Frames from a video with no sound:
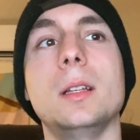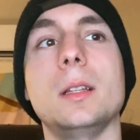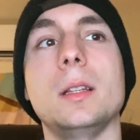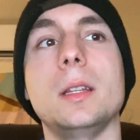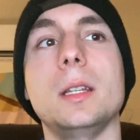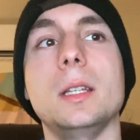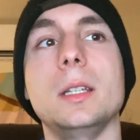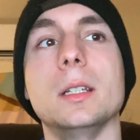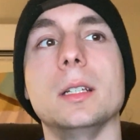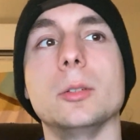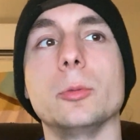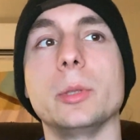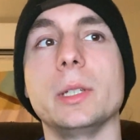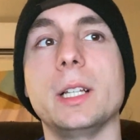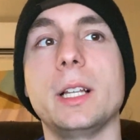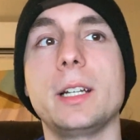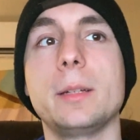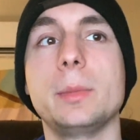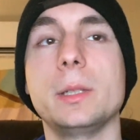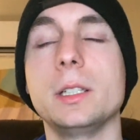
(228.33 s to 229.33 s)
The
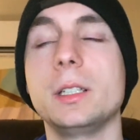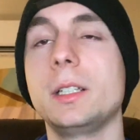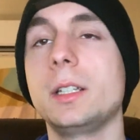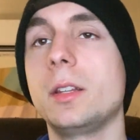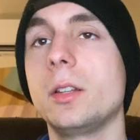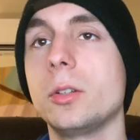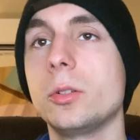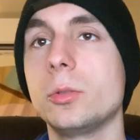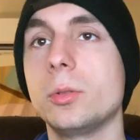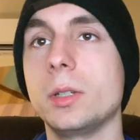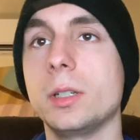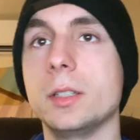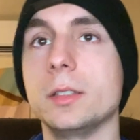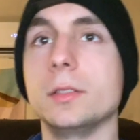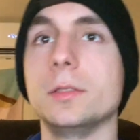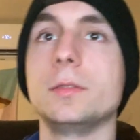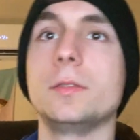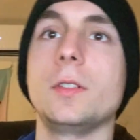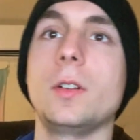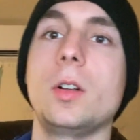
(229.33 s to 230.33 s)
reliability, though,
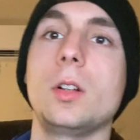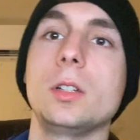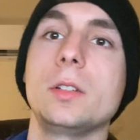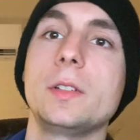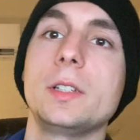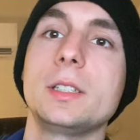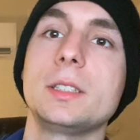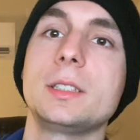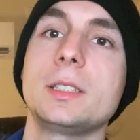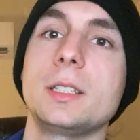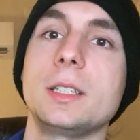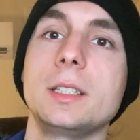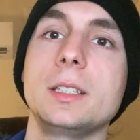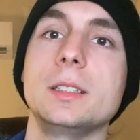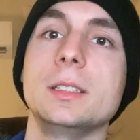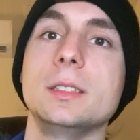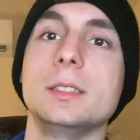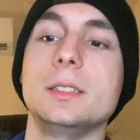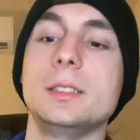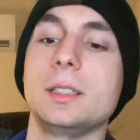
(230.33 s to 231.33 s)
of all of this
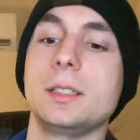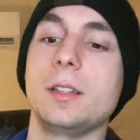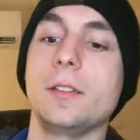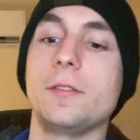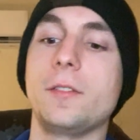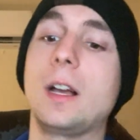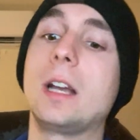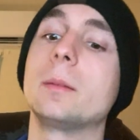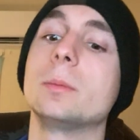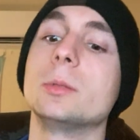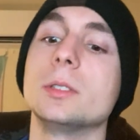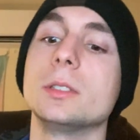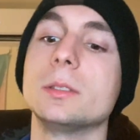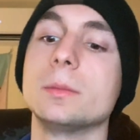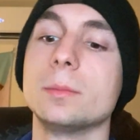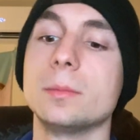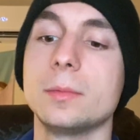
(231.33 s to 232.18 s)
is the fiber